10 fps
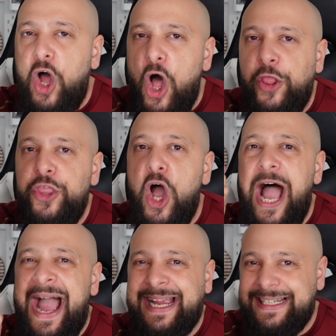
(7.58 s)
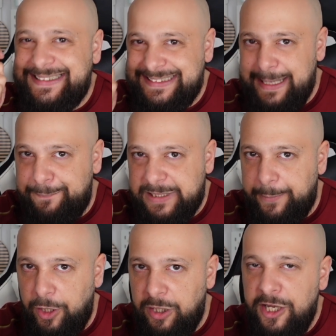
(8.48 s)

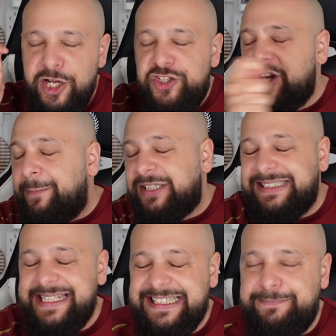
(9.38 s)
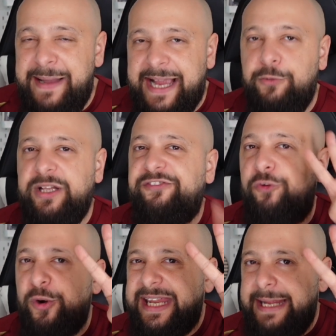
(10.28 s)
Unacceptable. Champions League is back with
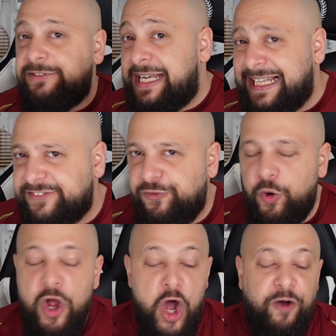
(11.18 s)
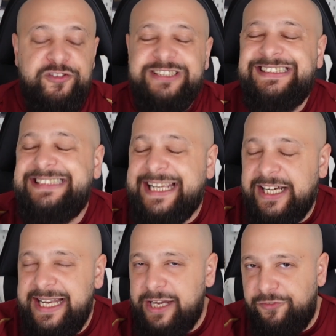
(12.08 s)
4 games, the last 4 of the
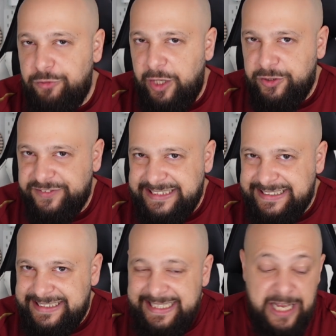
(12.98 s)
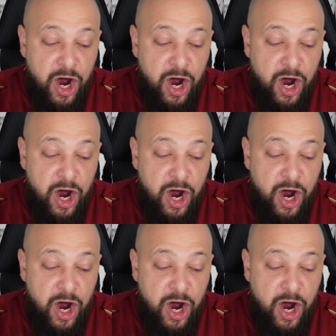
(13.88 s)
second leg of round of 16.